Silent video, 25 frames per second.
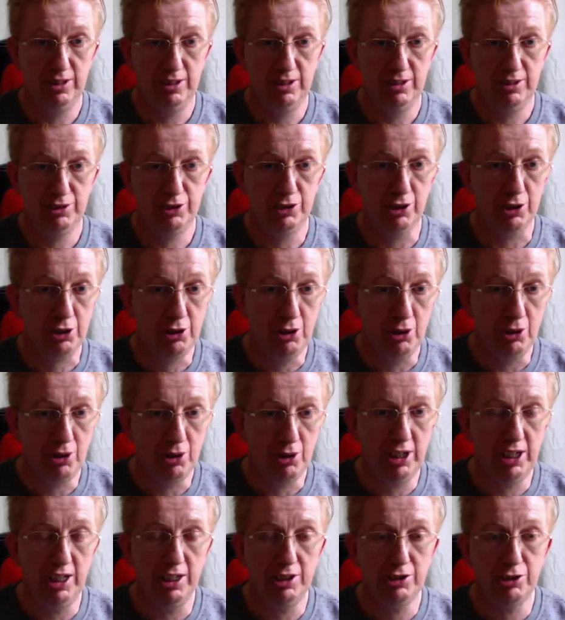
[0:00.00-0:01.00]

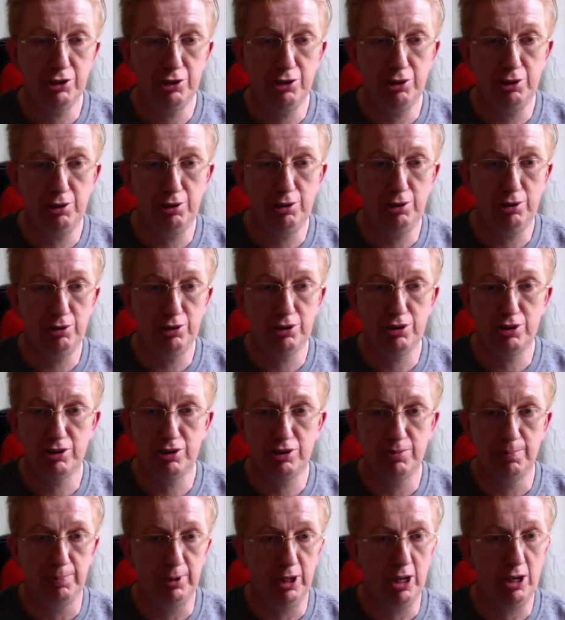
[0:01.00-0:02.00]
security
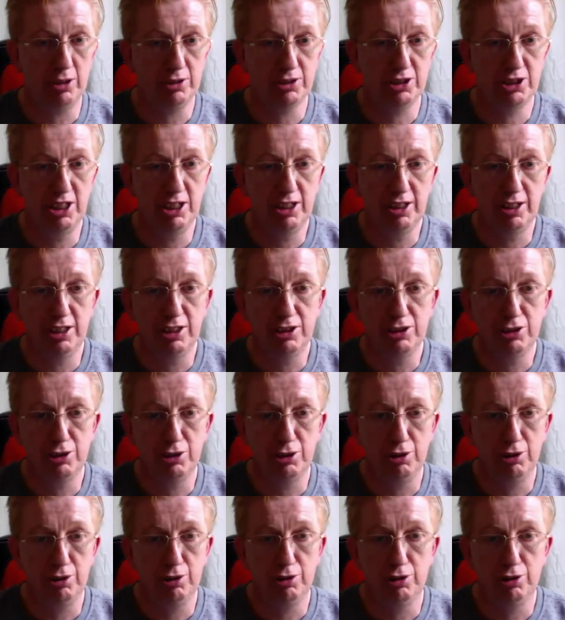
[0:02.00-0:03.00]
issues, blockchain
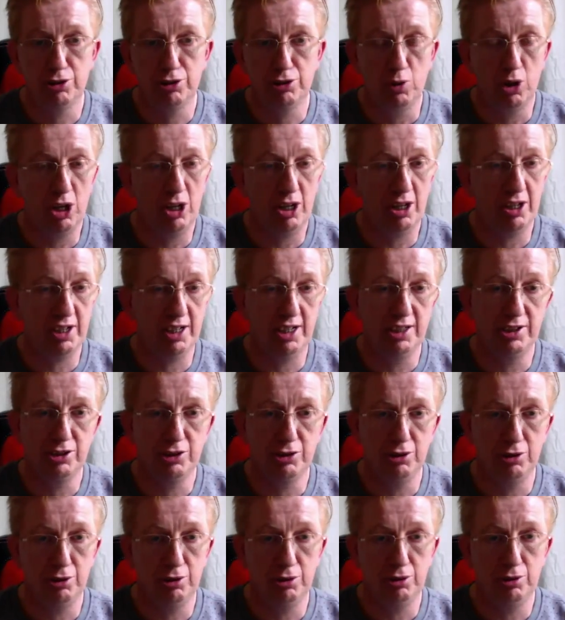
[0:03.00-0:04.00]
issues, wallet
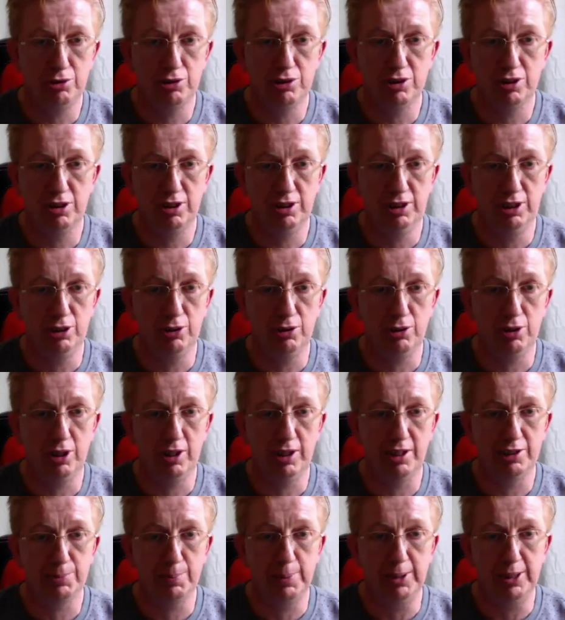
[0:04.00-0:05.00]
issues. You know, there
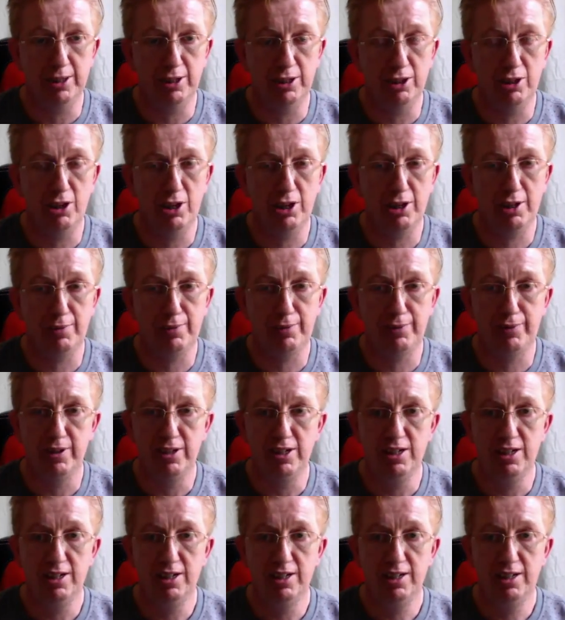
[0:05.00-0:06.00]
has been a lot of
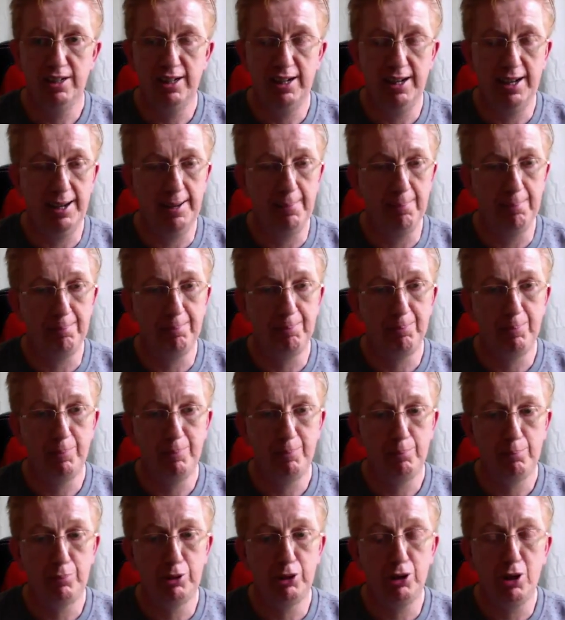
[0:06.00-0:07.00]

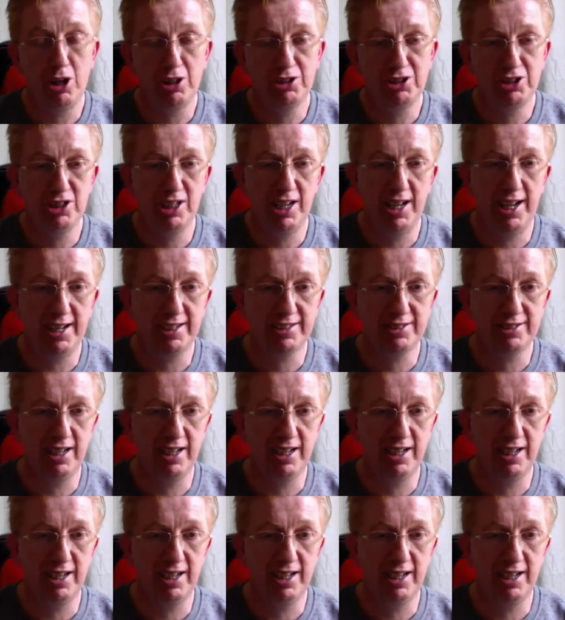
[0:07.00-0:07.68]
projects